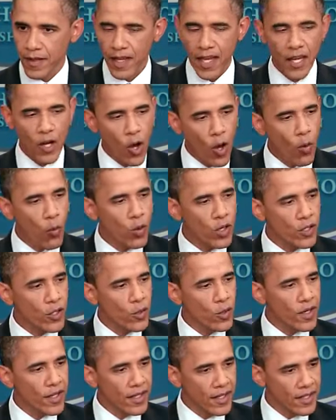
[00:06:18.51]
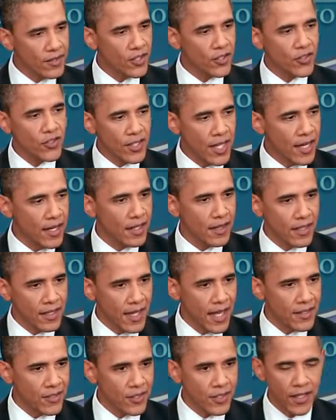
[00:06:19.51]
and all we're doing is extending the
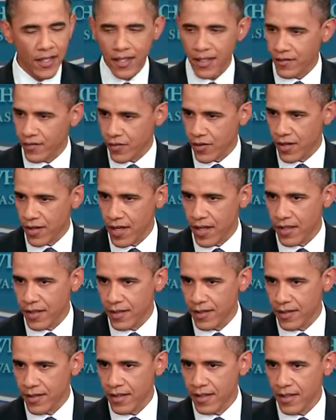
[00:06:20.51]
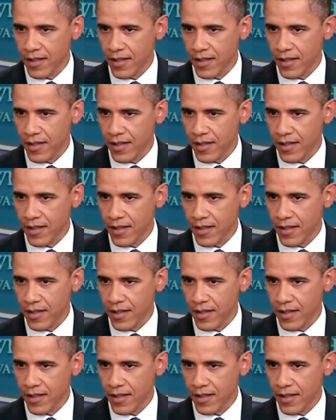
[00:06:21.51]
debt ceiling for another